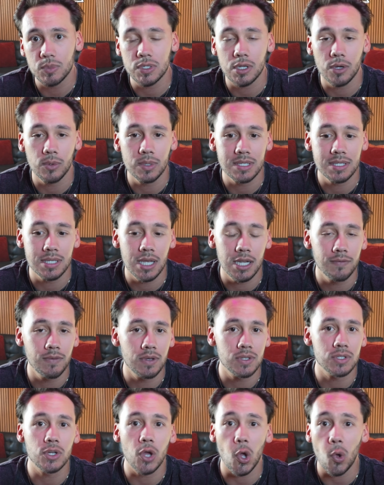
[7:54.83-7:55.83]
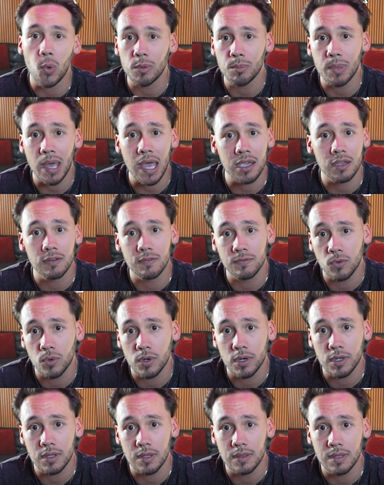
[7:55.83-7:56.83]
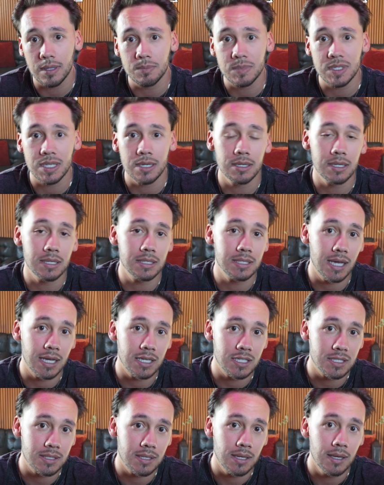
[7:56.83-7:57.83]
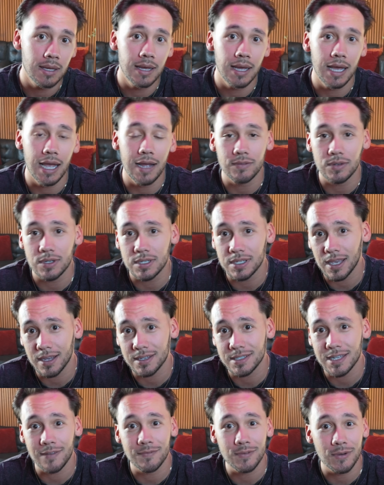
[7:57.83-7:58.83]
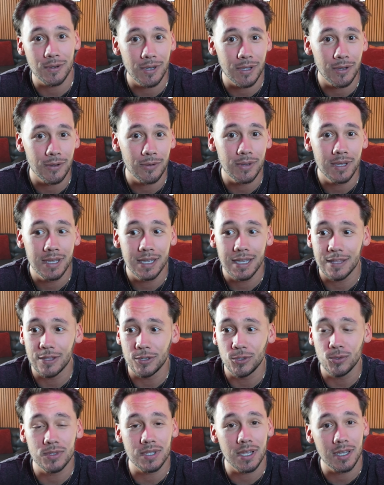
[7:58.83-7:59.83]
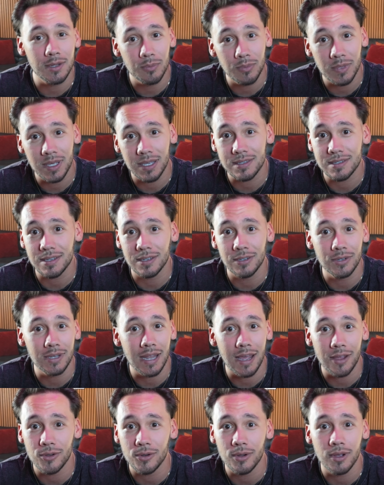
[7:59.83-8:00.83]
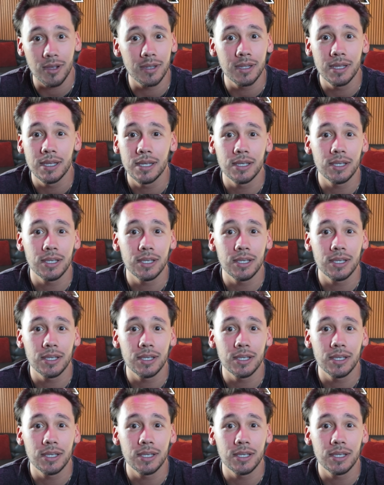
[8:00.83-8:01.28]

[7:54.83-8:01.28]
So instead of us going back and forth and them sending text after note, and then you send a mix and you're on,